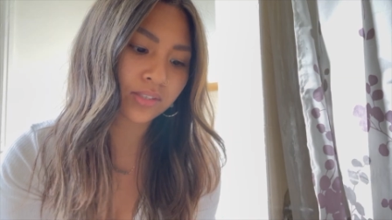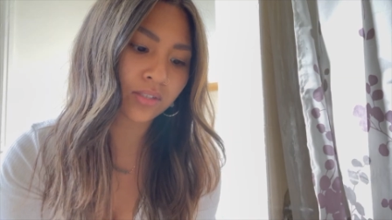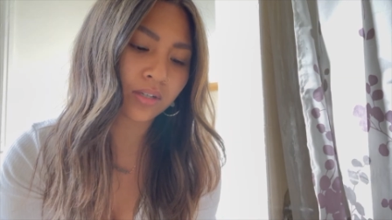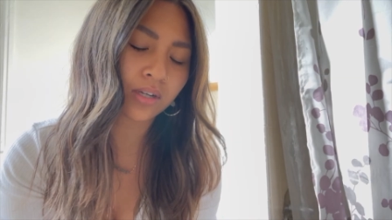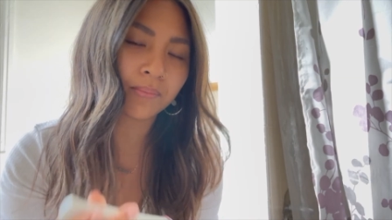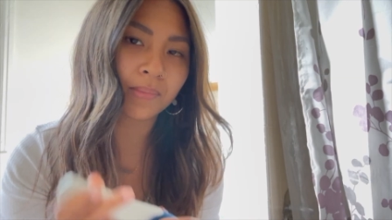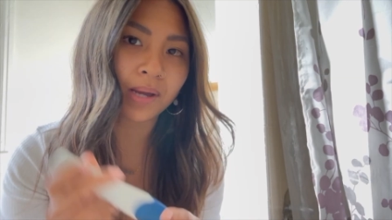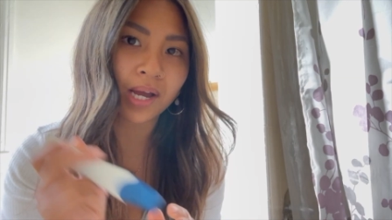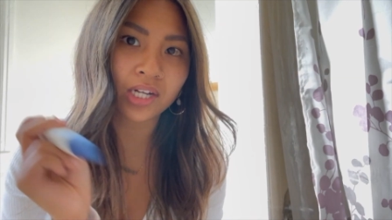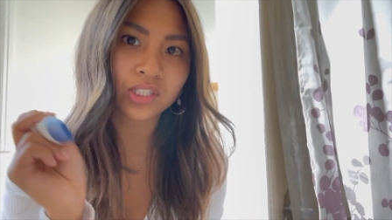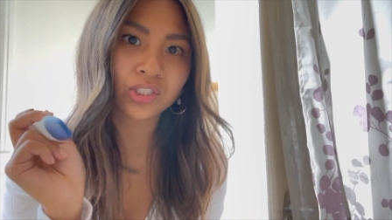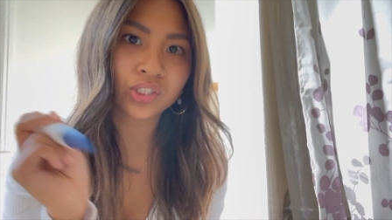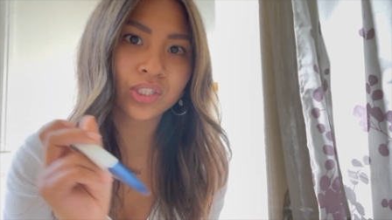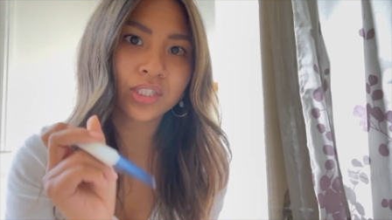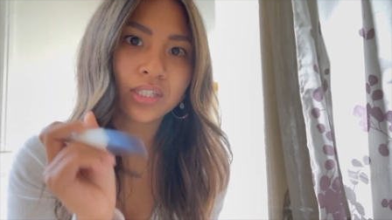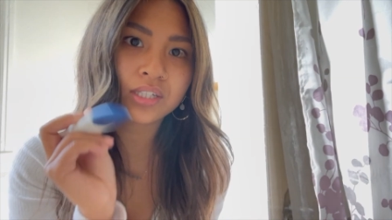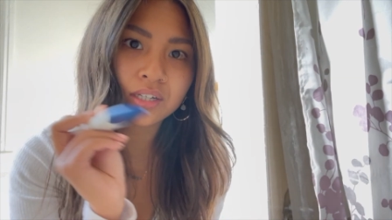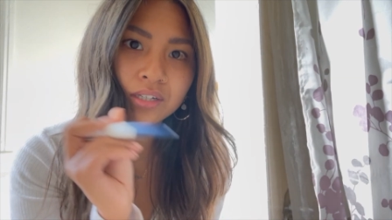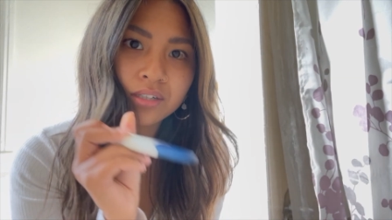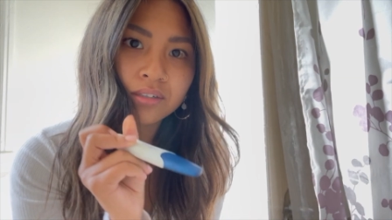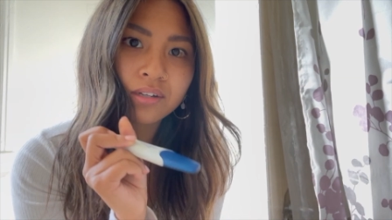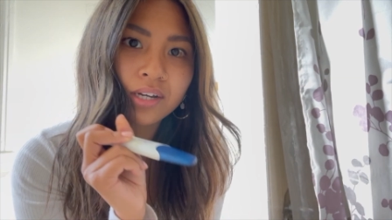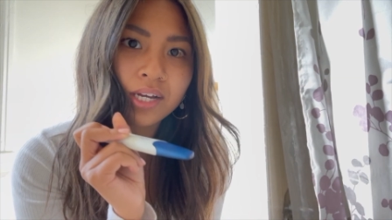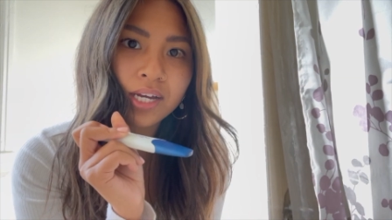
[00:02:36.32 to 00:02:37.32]
So I'm actually
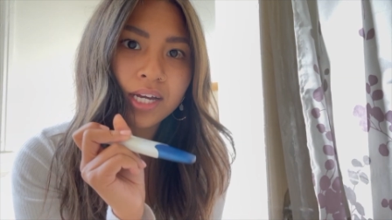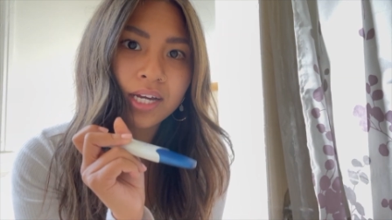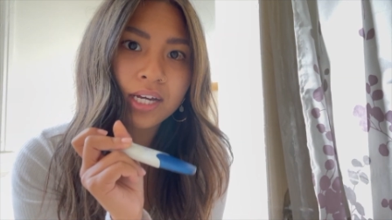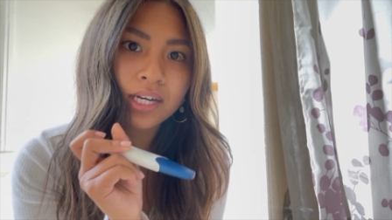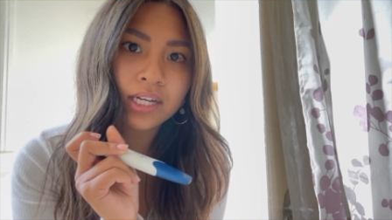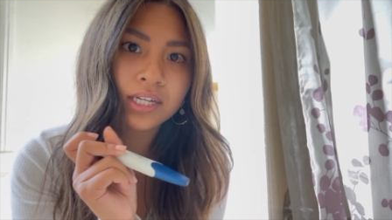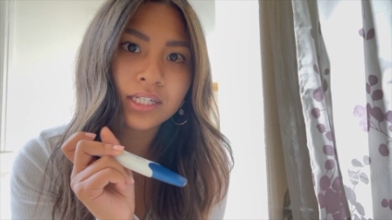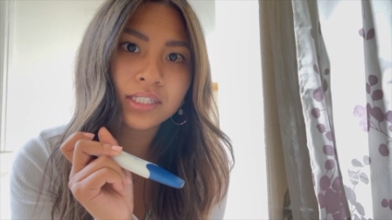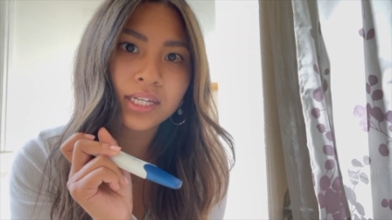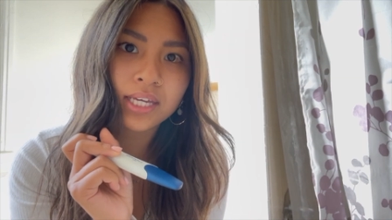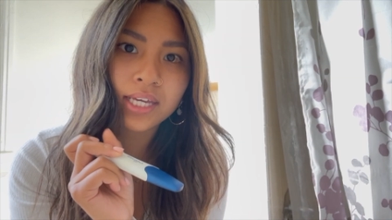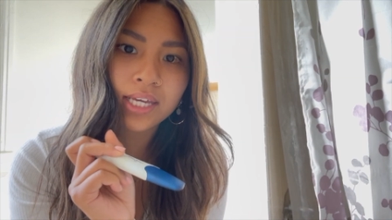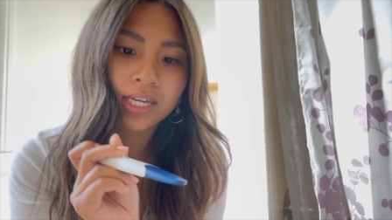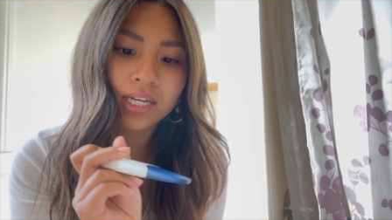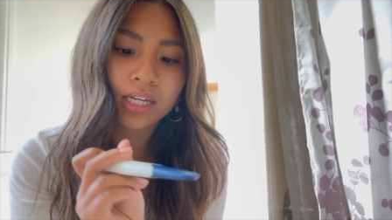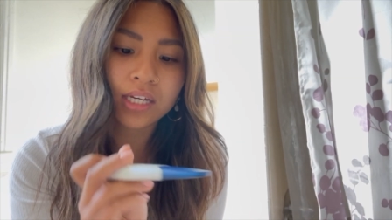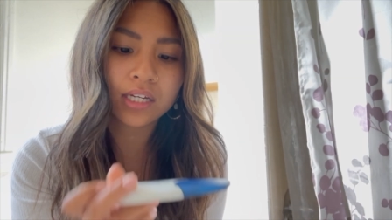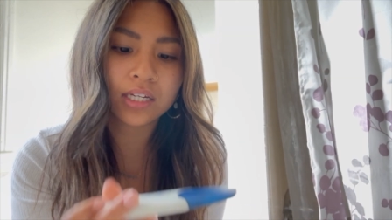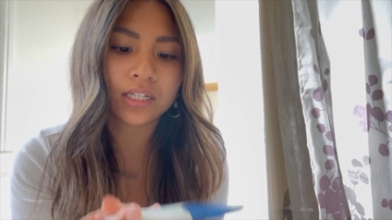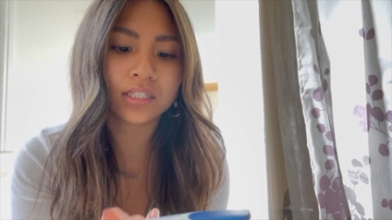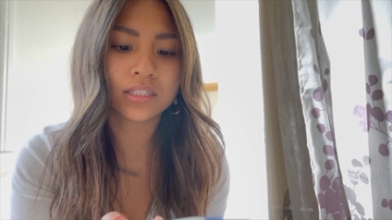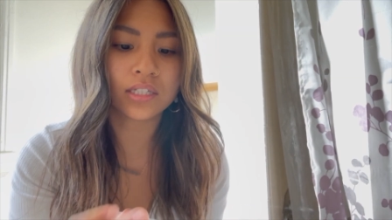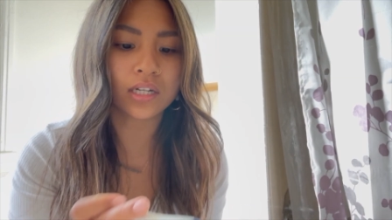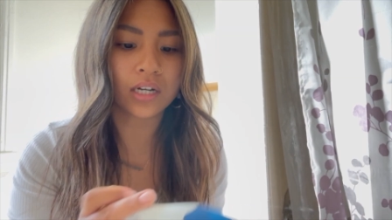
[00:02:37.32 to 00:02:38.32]
gonna go ahead
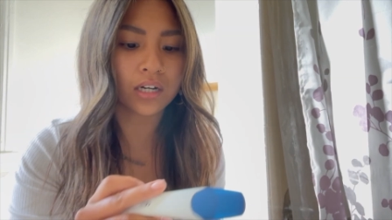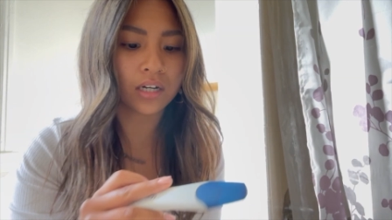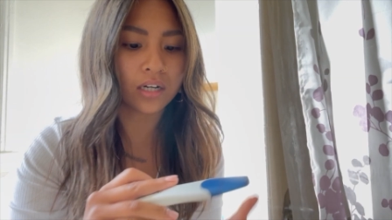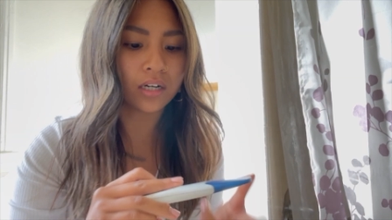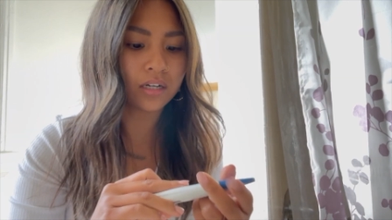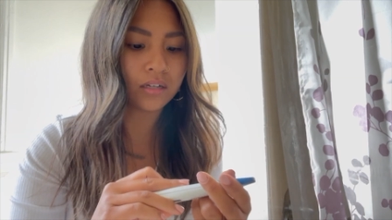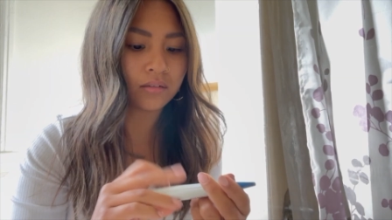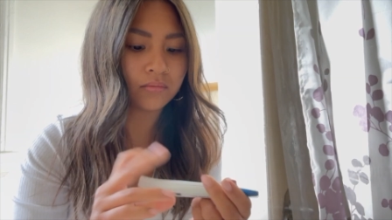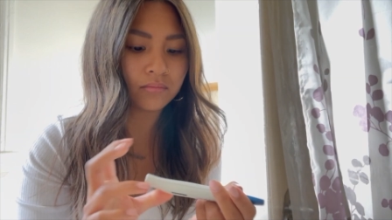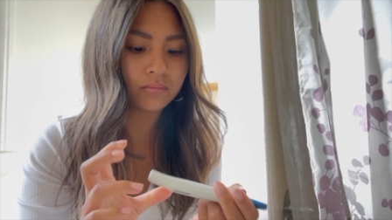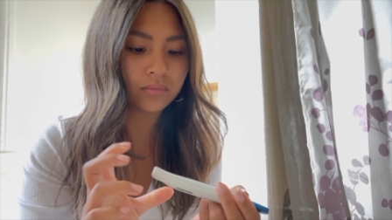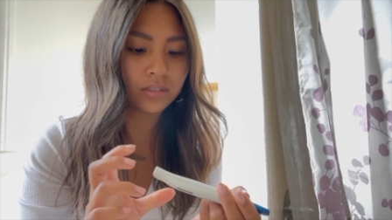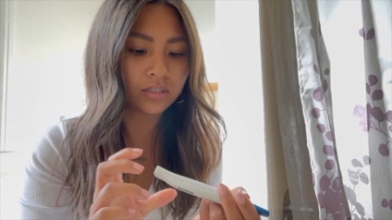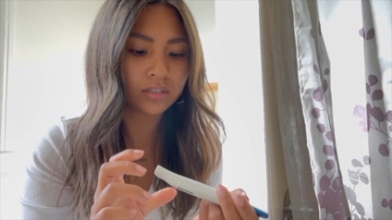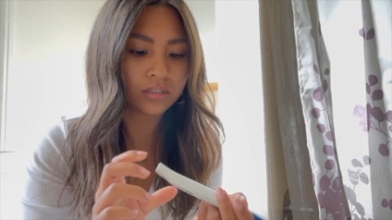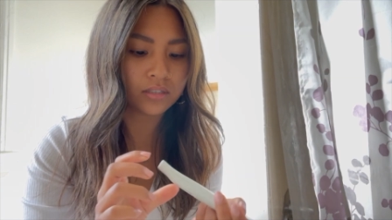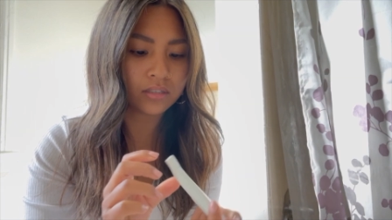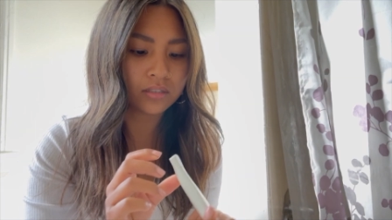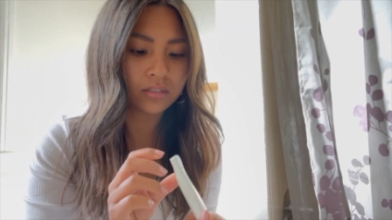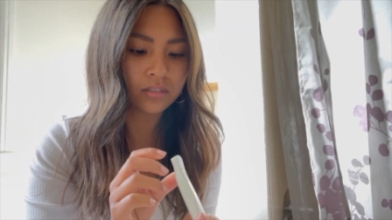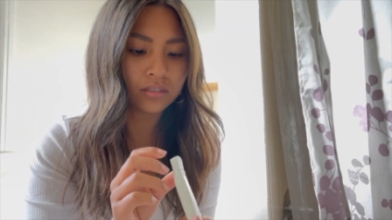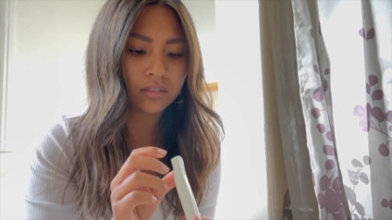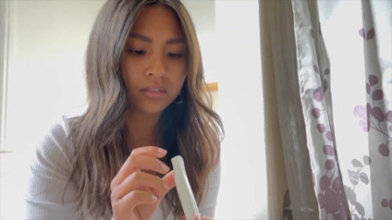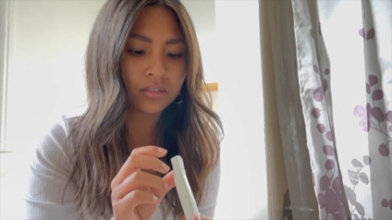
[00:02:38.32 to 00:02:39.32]
and
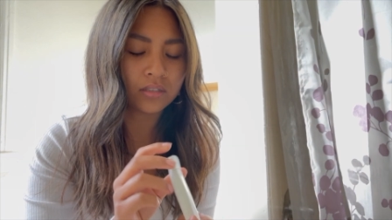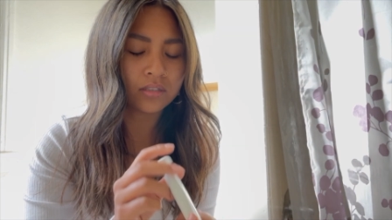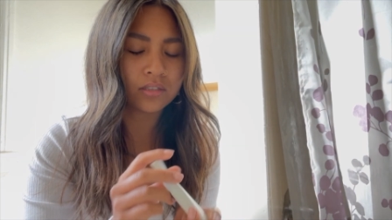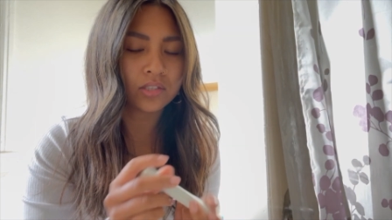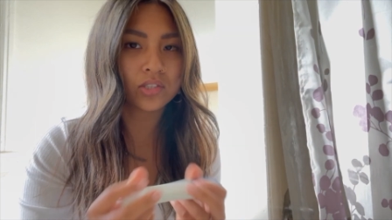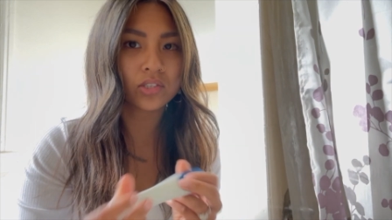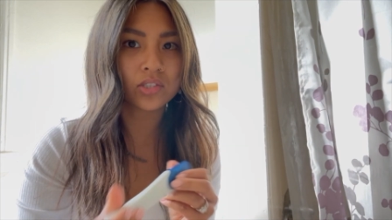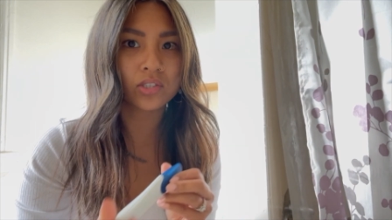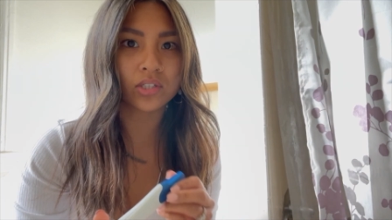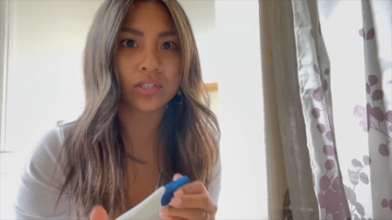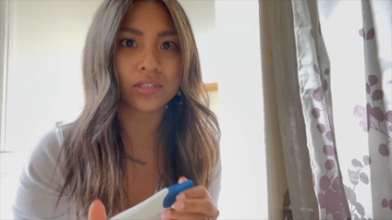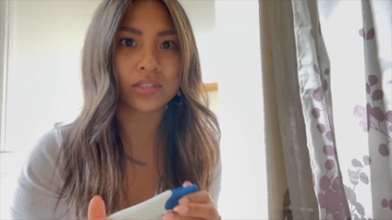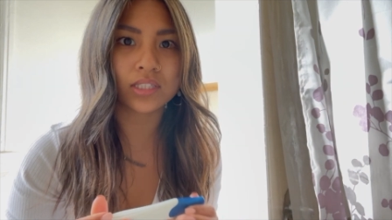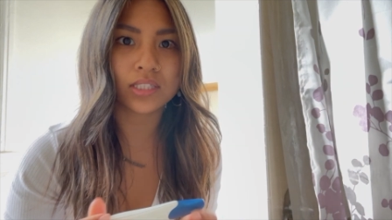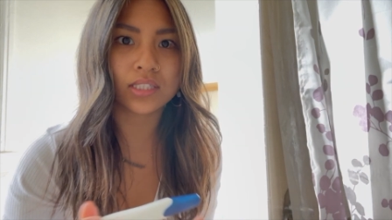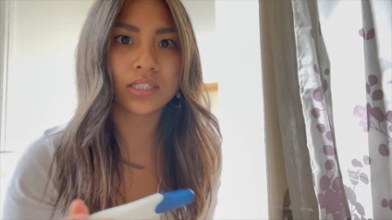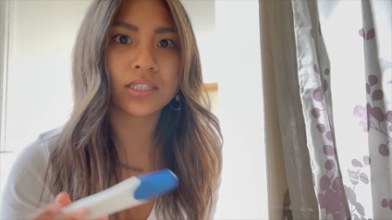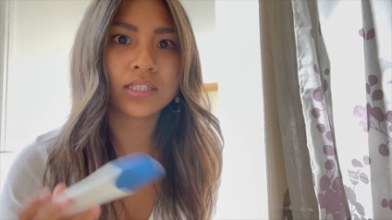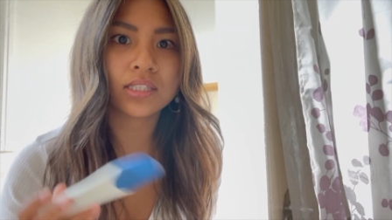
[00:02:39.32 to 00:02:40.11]
um, start this